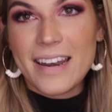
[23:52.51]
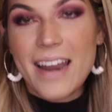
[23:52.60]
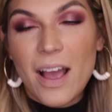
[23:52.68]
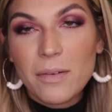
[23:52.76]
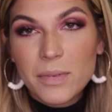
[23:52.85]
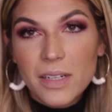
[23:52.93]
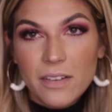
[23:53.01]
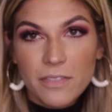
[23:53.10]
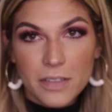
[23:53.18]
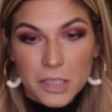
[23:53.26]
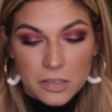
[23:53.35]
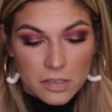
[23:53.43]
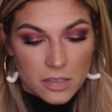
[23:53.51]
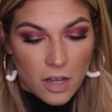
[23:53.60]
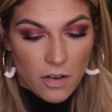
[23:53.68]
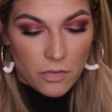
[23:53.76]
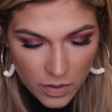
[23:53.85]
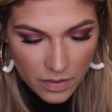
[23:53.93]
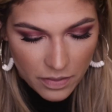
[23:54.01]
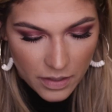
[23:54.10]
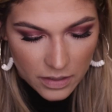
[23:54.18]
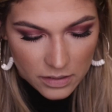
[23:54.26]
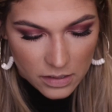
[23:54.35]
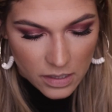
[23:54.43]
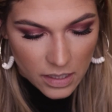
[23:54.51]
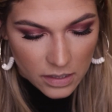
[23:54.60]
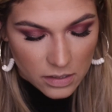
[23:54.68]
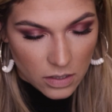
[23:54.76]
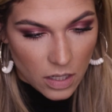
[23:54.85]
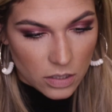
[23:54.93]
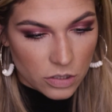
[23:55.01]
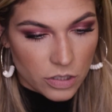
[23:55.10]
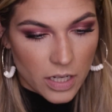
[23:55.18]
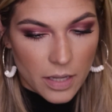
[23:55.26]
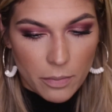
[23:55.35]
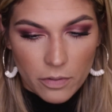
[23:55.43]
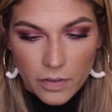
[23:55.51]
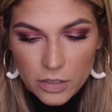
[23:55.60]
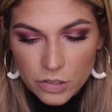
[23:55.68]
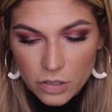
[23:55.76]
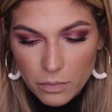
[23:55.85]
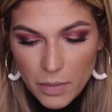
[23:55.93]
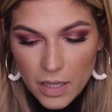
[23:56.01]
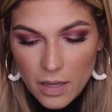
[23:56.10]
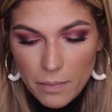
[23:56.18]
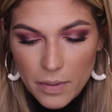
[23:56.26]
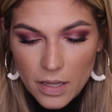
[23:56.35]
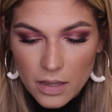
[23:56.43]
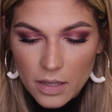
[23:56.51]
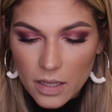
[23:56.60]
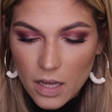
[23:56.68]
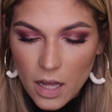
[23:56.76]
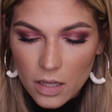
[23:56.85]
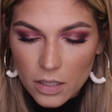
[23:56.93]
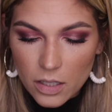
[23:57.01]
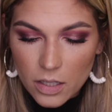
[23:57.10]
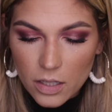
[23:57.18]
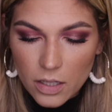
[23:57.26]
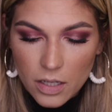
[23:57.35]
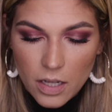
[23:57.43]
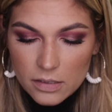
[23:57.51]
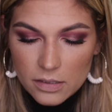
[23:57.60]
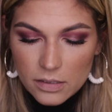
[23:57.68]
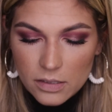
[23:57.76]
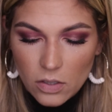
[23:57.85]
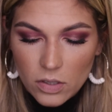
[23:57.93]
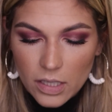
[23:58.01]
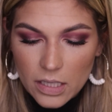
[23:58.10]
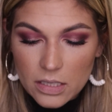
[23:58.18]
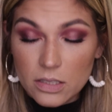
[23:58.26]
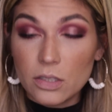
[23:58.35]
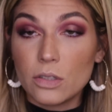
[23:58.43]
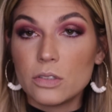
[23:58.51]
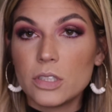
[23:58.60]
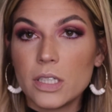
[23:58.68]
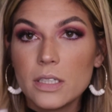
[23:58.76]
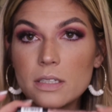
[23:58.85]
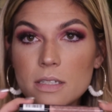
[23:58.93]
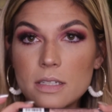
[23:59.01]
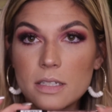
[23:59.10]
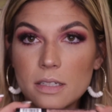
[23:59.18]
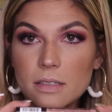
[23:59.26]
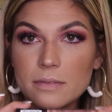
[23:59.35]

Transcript: Now I'm gonna finish this off with this NYX Lingerie Professional Makeup in the color Silk Indulgent.